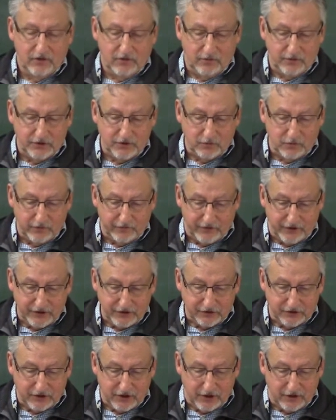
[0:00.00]
which would have
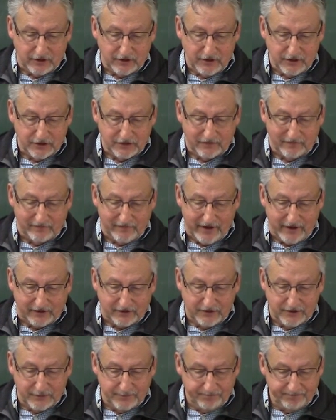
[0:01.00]
undercut his
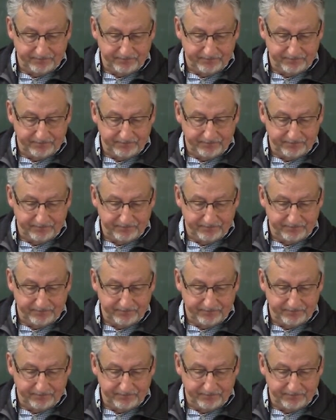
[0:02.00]
effect.